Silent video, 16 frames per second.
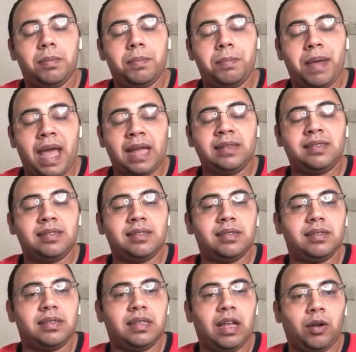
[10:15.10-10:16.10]

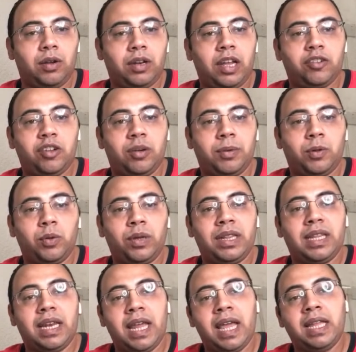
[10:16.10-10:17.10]
pads, the connection
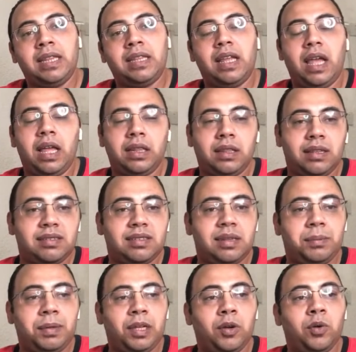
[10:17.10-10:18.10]
between the NAND and the
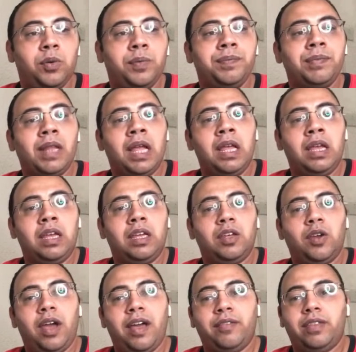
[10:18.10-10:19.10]
CPU,
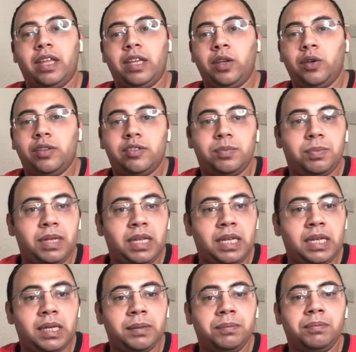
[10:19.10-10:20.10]
you have the
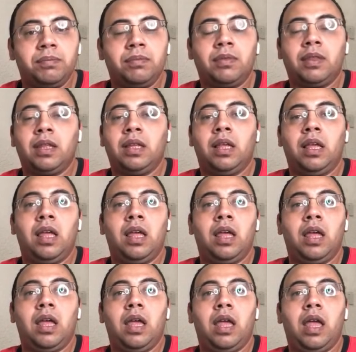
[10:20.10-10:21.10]
USB,
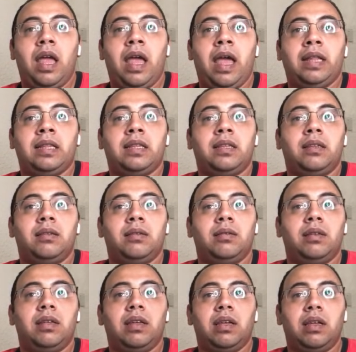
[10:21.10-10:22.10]
and
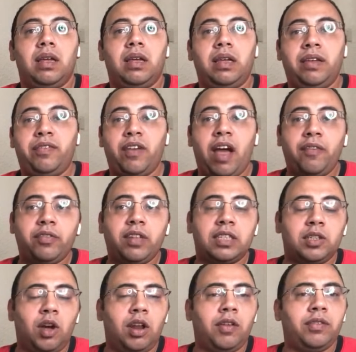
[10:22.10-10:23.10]
if
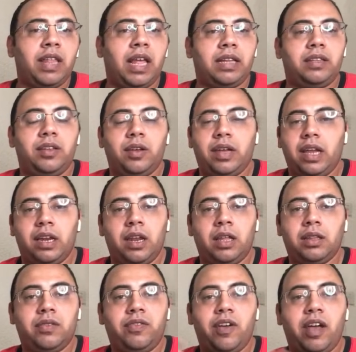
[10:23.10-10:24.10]
after all of that you
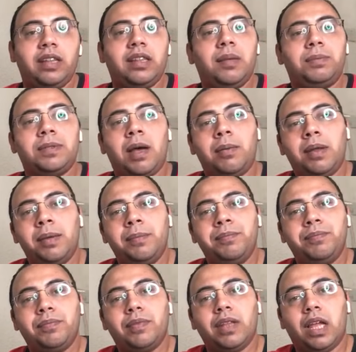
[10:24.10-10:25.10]
cannot find the
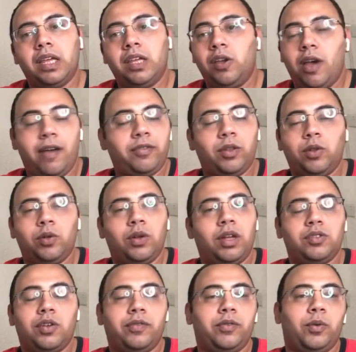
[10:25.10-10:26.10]
problem, you have to do
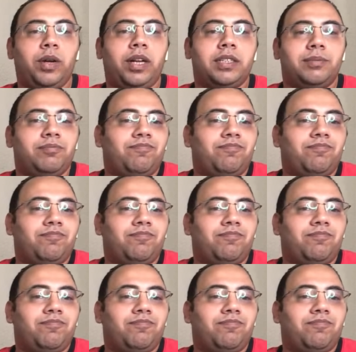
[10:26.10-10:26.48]
a software.